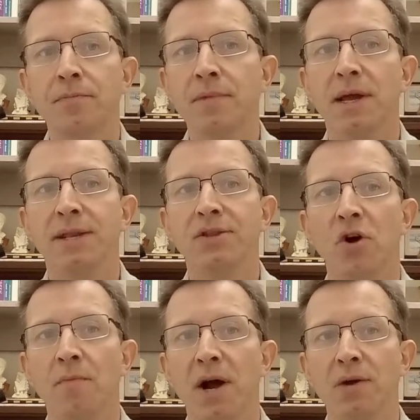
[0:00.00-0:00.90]
And
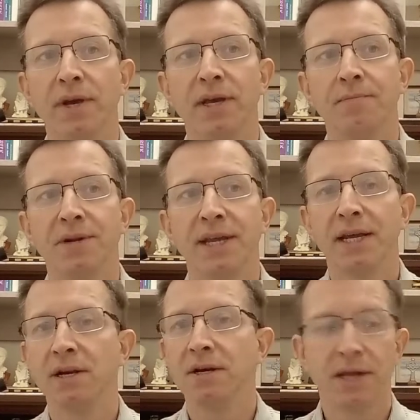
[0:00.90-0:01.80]
Tom Hardwick in
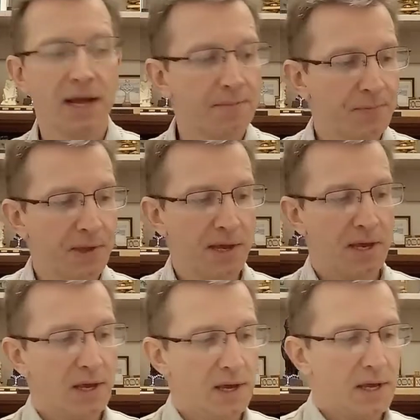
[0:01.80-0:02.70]
particular,
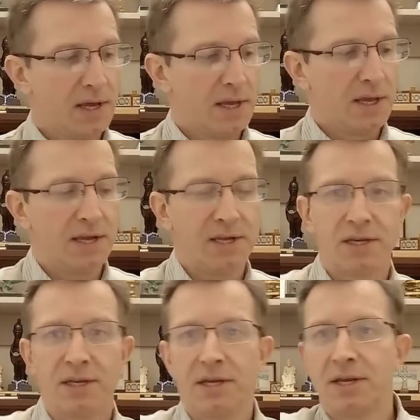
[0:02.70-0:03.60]

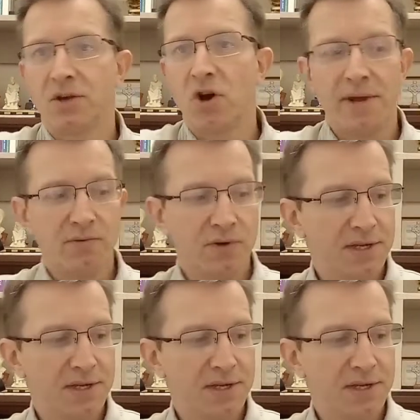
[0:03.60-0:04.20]
his comment was